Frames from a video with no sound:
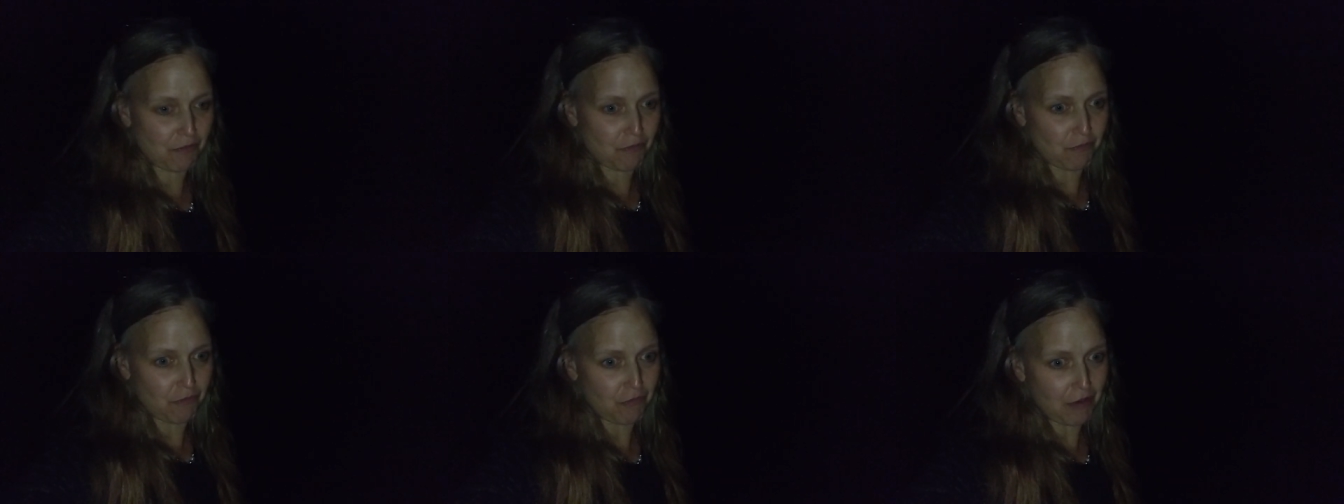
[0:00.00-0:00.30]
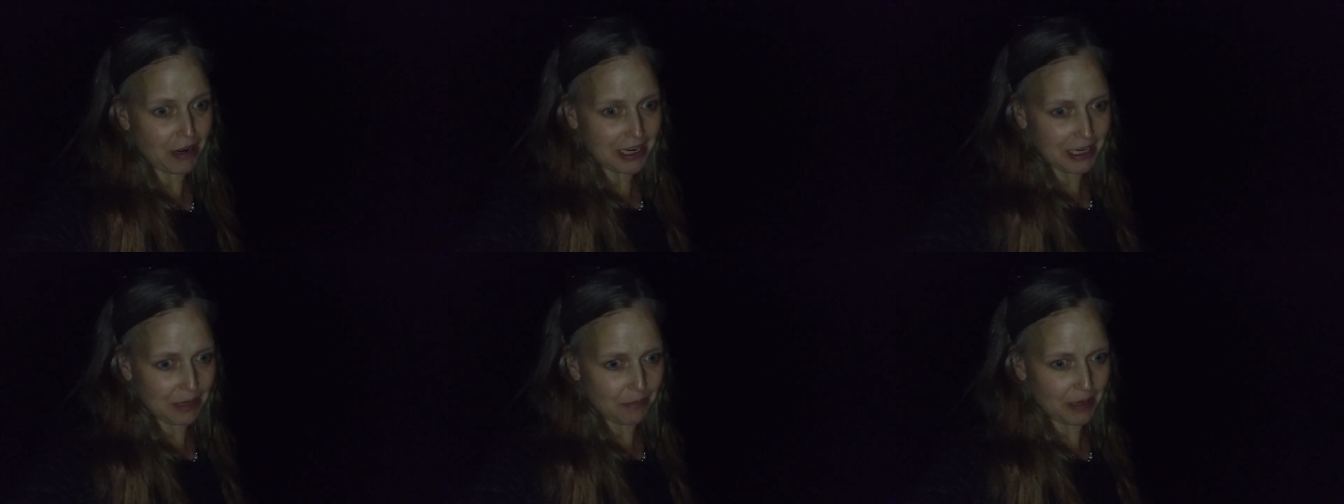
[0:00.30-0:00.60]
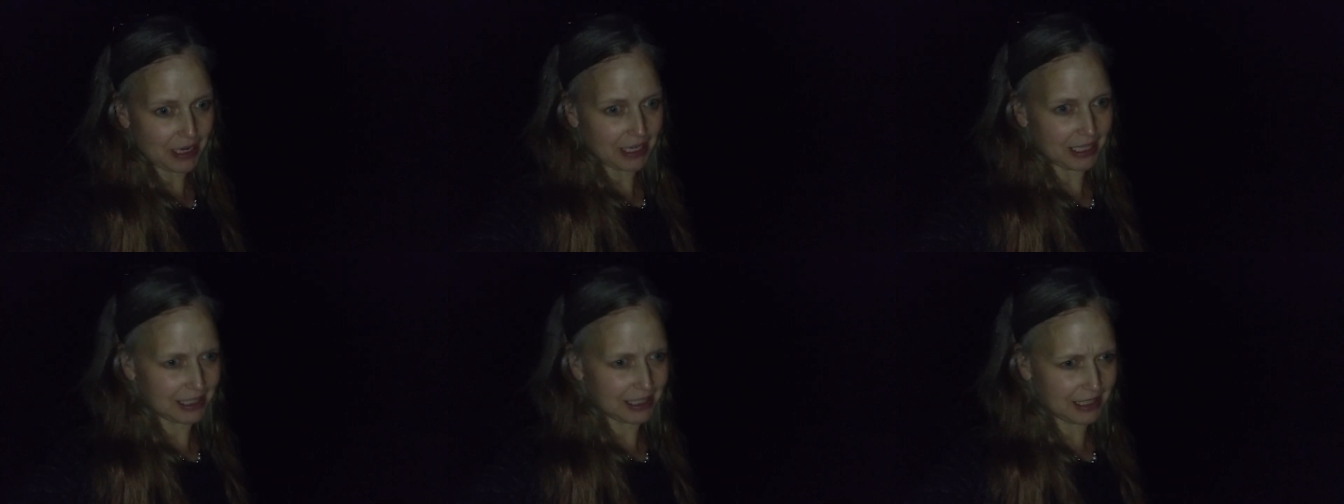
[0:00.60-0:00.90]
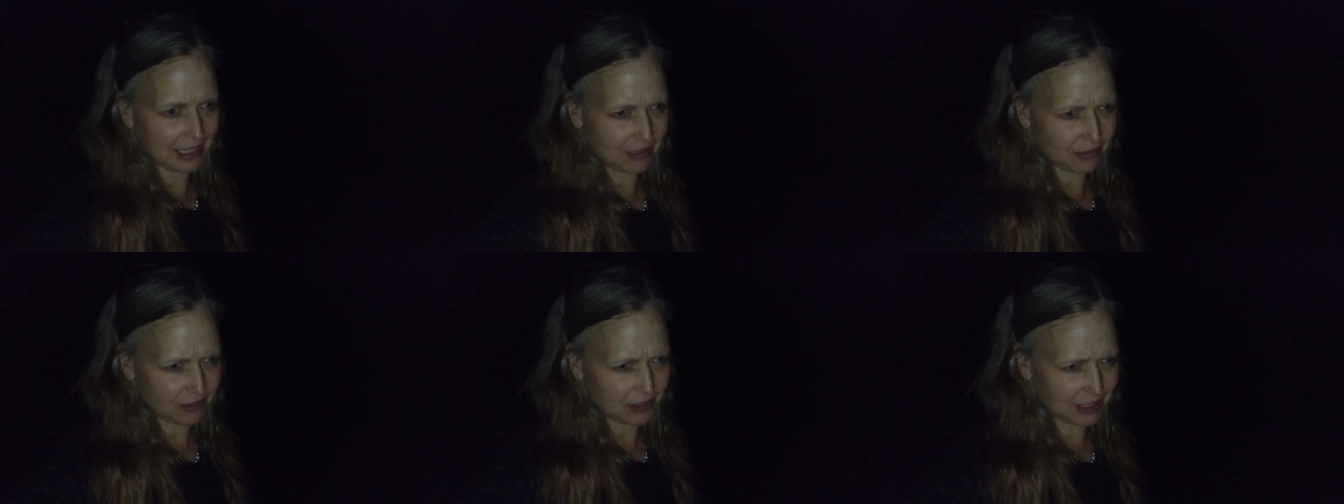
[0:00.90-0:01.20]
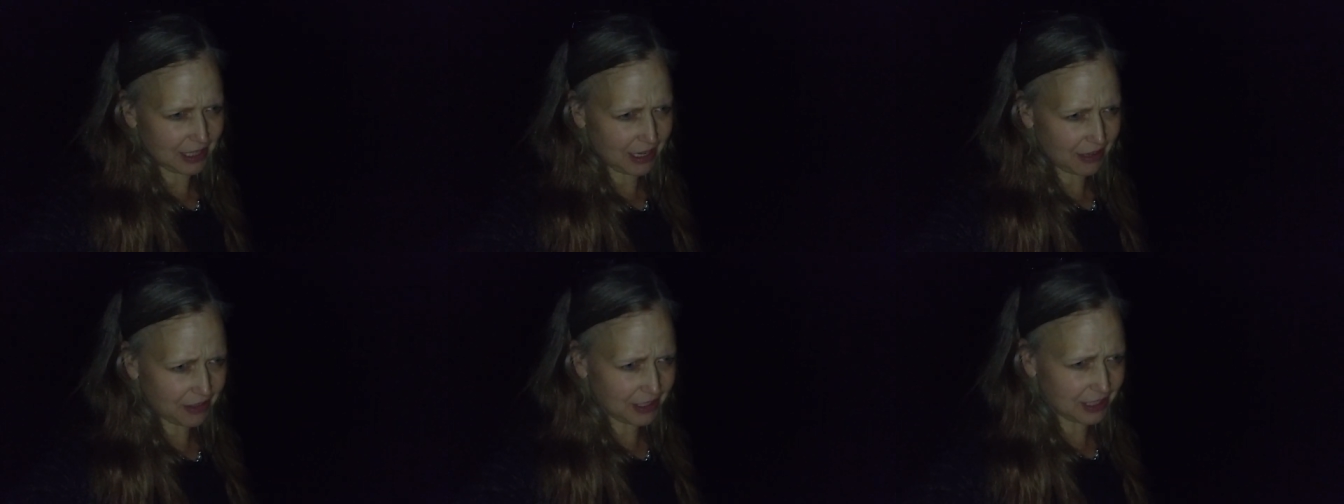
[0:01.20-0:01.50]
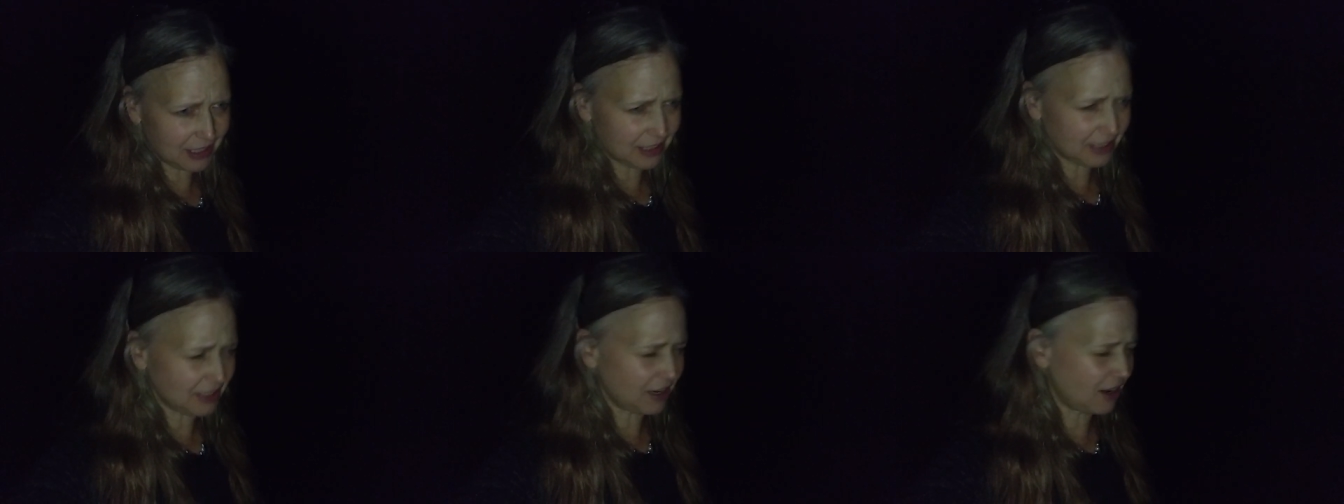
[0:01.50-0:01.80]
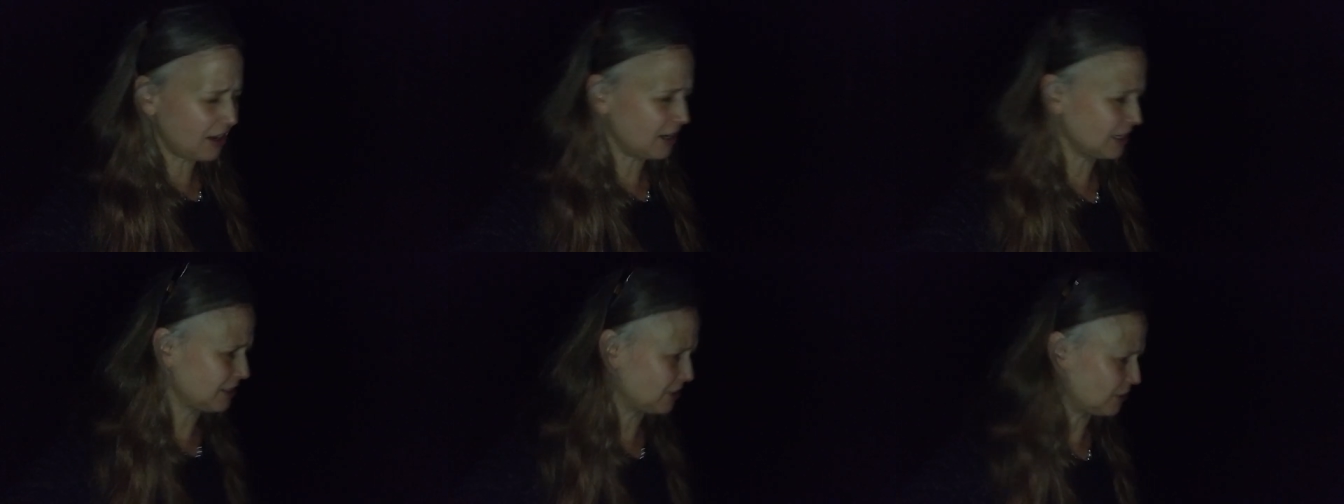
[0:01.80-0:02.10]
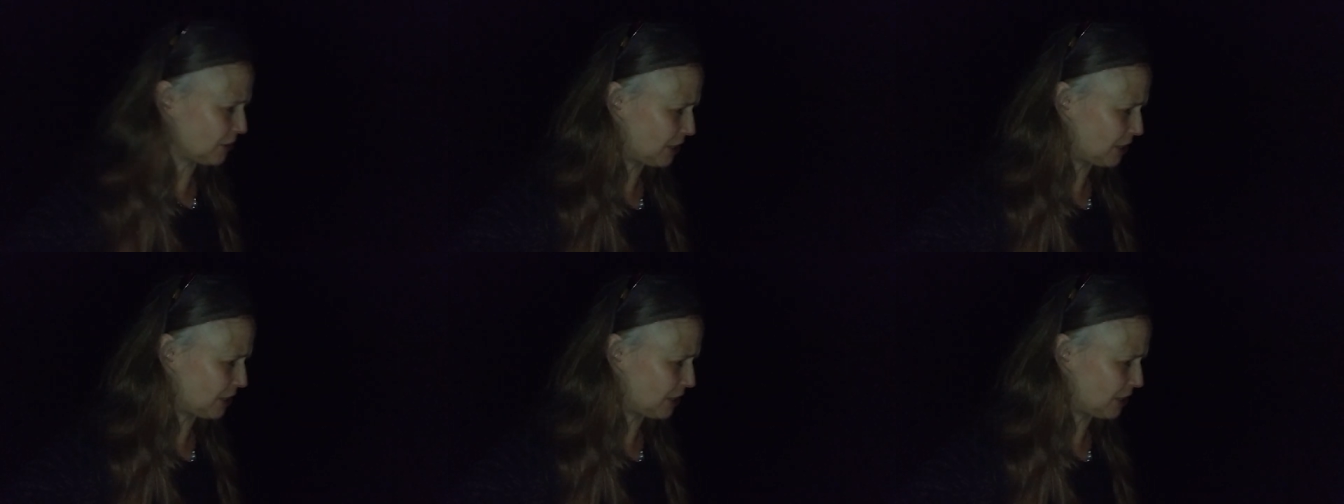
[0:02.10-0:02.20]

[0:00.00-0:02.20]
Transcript: running back in the house. Now the dogs are